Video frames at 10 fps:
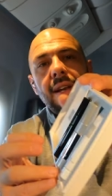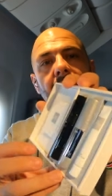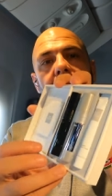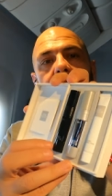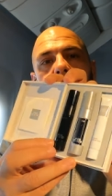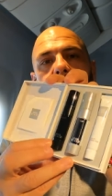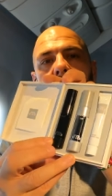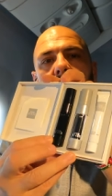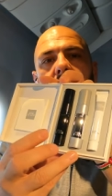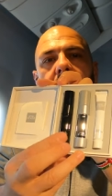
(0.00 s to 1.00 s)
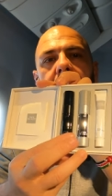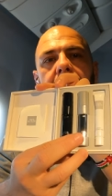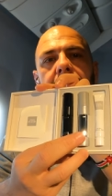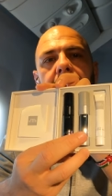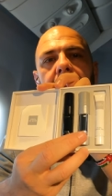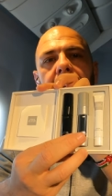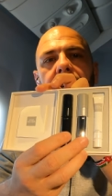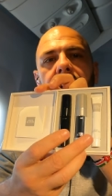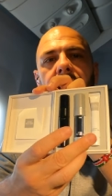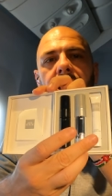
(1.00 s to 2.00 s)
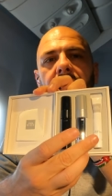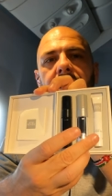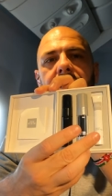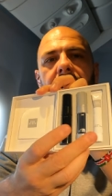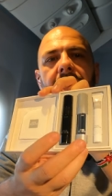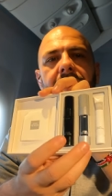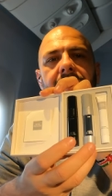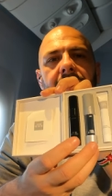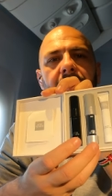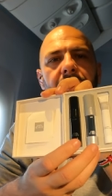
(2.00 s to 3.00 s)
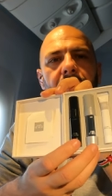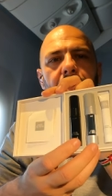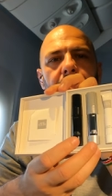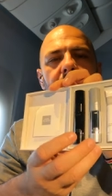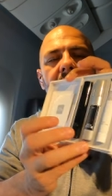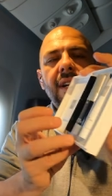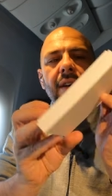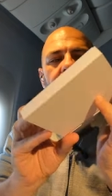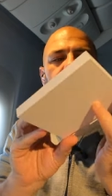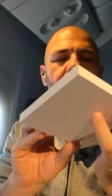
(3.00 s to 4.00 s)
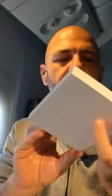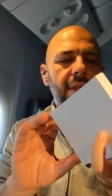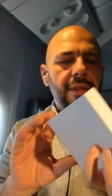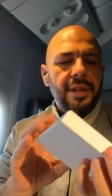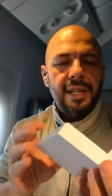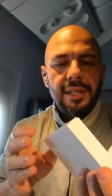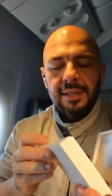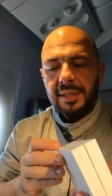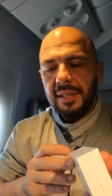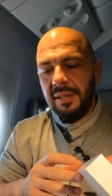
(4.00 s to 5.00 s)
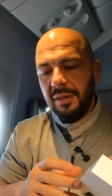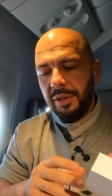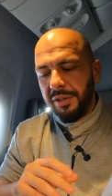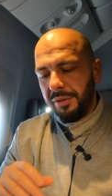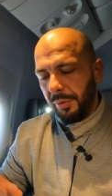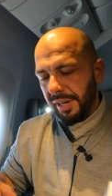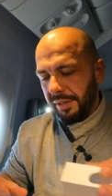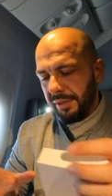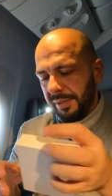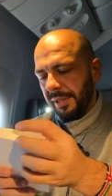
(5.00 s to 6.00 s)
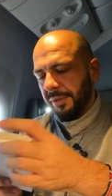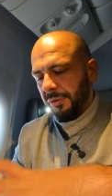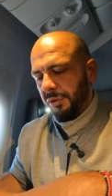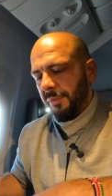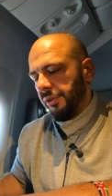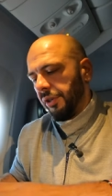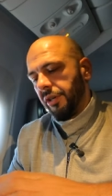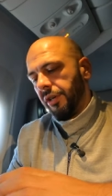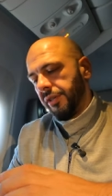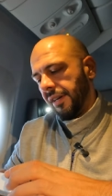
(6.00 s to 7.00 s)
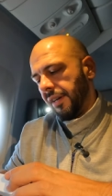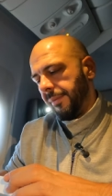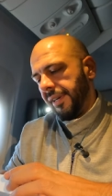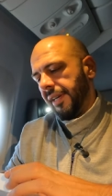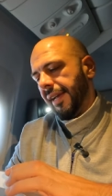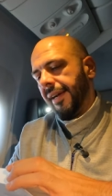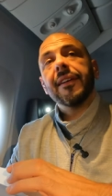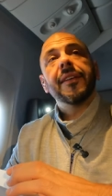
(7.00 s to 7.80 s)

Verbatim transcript: Night day and cleansing foam from the Ginza, which we can just assume is going to cost an arm and a leg.